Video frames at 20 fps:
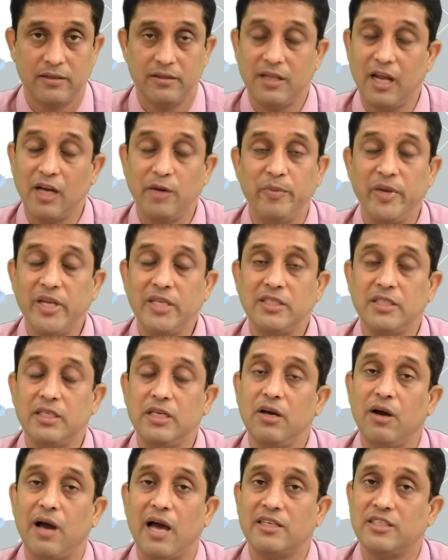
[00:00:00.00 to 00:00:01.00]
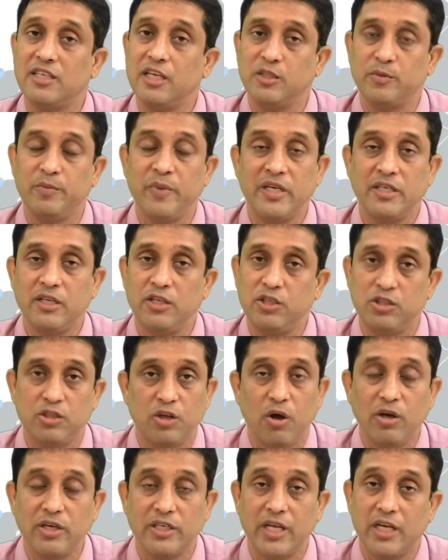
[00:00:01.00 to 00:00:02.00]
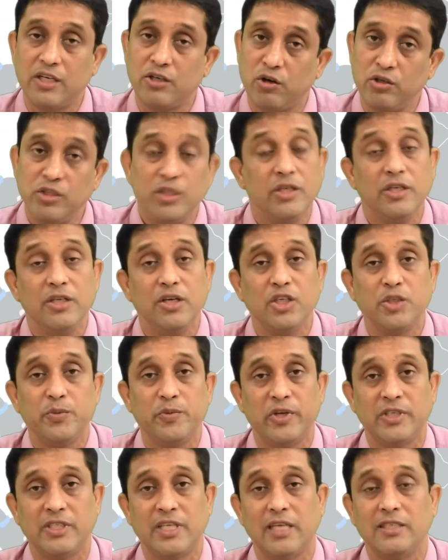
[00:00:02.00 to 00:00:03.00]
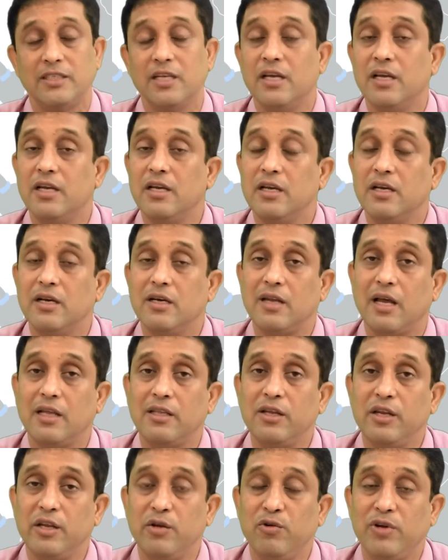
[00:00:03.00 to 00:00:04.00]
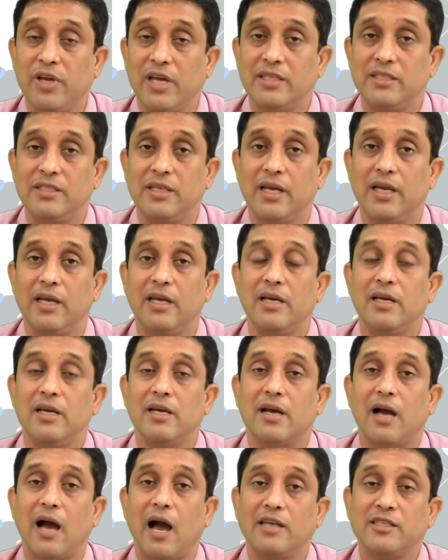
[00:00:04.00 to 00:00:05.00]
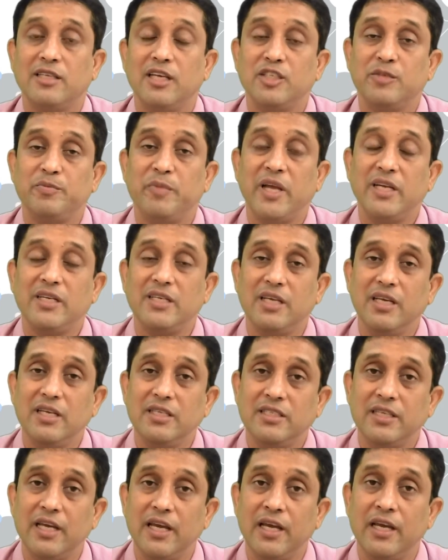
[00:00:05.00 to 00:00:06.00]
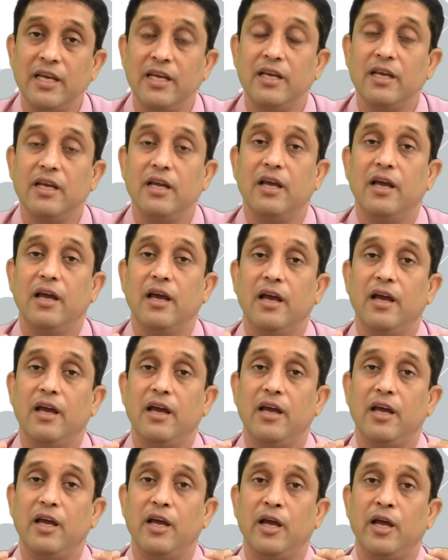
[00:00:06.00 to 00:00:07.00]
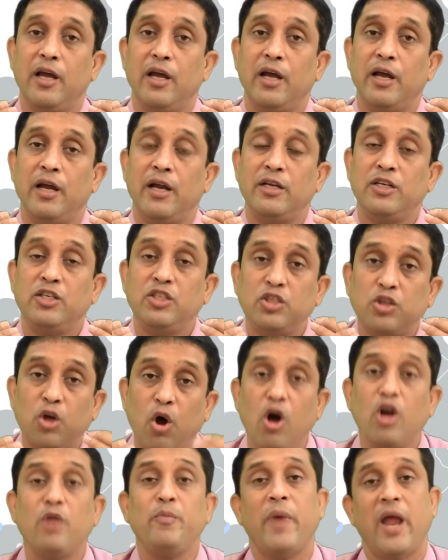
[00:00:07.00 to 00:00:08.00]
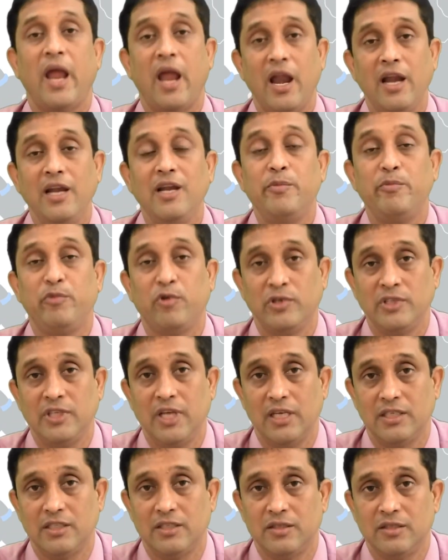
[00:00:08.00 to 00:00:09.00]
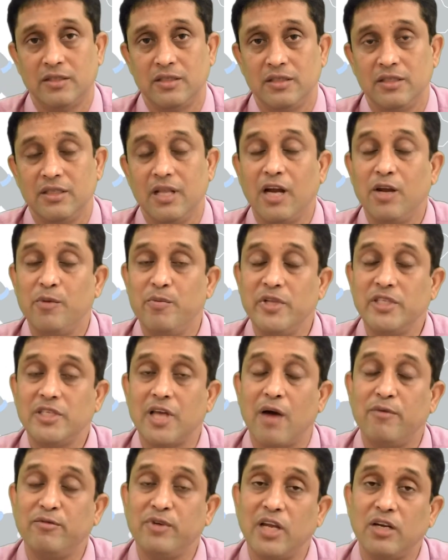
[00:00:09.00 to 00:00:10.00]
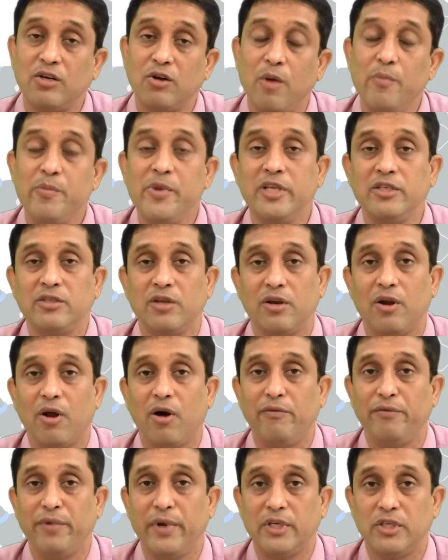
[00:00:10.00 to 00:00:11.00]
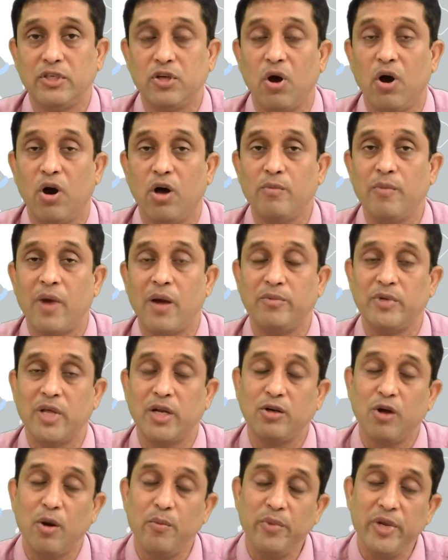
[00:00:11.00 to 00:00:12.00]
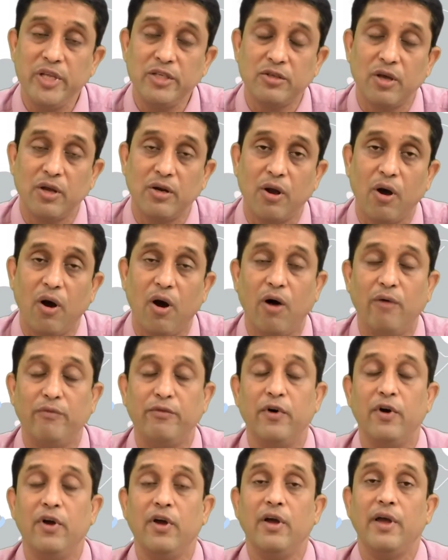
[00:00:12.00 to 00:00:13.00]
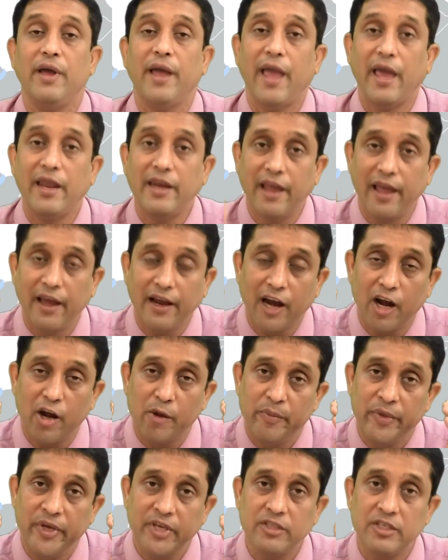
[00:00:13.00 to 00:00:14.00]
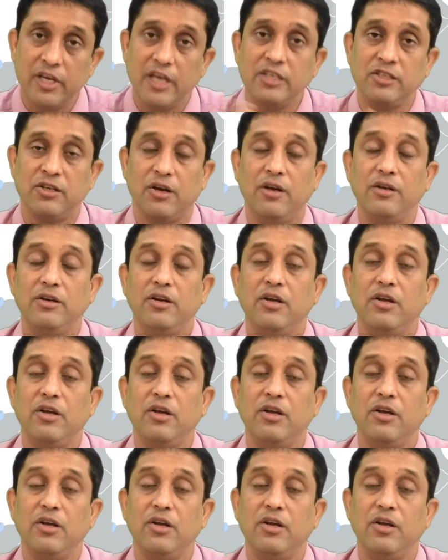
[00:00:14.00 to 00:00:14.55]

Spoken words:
That means here assessment is not a continuous process, rather you can say assessment is a term end process. That means after completion of a term, after completion of an academic session,